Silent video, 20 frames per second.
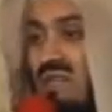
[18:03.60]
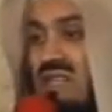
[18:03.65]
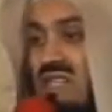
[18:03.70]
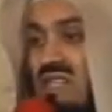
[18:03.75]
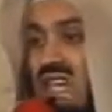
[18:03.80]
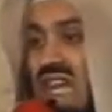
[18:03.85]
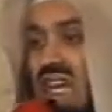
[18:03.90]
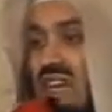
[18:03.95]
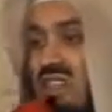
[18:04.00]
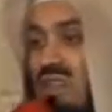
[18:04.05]
which
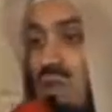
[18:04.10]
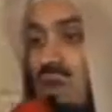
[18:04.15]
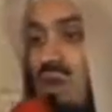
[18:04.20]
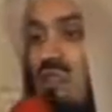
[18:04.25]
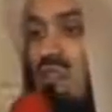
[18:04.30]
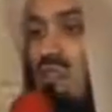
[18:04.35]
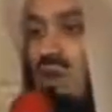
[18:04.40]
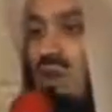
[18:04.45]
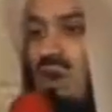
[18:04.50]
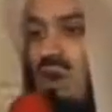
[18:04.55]
side do
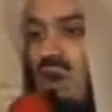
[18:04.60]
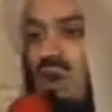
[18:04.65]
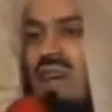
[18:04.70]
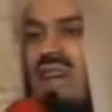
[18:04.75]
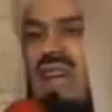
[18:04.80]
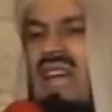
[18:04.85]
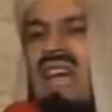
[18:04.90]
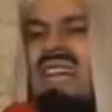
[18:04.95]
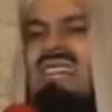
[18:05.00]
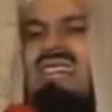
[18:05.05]
we fall on?
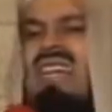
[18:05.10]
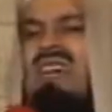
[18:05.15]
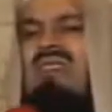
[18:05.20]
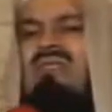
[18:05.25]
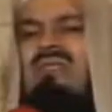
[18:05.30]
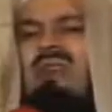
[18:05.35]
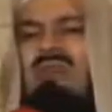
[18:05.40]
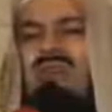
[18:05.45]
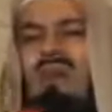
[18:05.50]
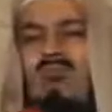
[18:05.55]
At
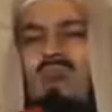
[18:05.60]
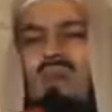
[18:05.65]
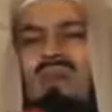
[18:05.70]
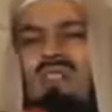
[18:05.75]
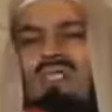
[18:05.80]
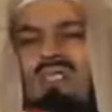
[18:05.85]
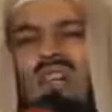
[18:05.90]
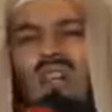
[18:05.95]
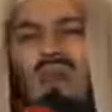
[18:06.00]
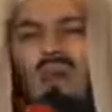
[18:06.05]
every
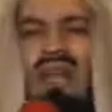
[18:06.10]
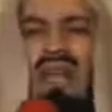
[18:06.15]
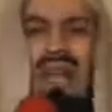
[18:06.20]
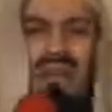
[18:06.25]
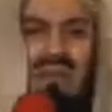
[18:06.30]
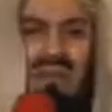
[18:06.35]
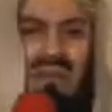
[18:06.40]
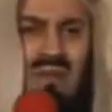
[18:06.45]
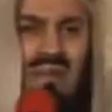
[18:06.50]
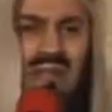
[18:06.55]
moment in our
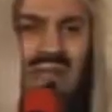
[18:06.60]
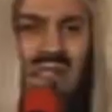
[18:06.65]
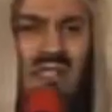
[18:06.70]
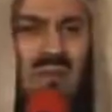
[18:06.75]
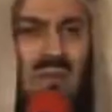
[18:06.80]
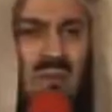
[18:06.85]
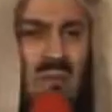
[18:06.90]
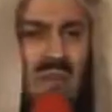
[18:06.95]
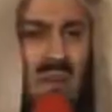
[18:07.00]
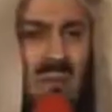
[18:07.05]
lives.
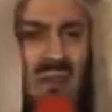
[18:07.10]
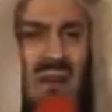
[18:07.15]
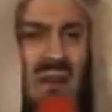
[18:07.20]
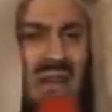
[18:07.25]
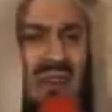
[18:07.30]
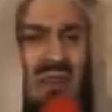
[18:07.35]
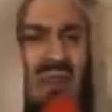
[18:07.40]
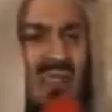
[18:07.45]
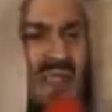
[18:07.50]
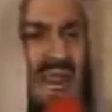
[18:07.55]
Some people
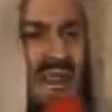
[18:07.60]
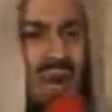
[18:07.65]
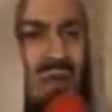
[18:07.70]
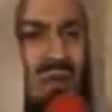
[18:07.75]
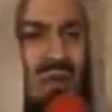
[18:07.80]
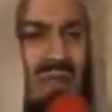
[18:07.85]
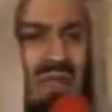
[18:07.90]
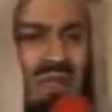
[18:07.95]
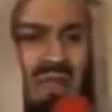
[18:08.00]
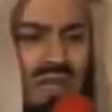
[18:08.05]
are
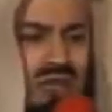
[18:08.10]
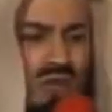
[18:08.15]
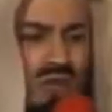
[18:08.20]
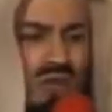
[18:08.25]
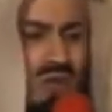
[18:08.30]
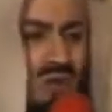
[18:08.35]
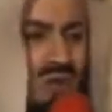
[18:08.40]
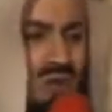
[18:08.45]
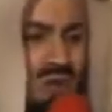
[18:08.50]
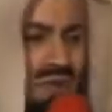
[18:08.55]
fir'auns in their
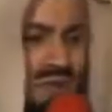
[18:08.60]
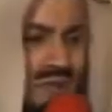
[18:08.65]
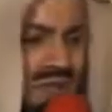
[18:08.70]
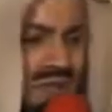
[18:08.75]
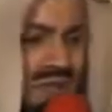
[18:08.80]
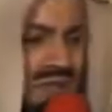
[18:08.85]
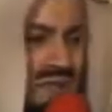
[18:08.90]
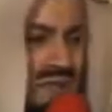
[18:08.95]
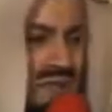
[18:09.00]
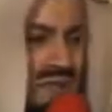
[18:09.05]
own
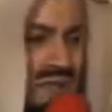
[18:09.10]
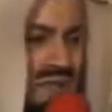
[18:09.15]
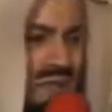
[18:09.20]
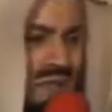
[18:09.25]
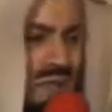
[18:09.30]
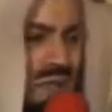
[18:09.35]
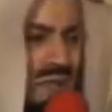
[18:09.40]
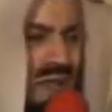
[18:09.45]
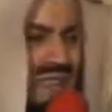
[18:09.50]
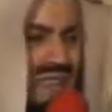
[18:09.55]
homes.
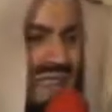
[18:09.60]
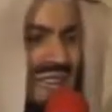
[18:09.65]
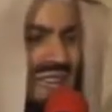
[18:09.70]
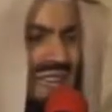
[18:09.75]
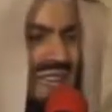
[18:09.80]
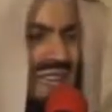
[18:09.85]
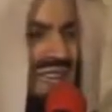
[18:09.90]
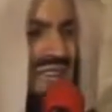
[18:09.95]
The way they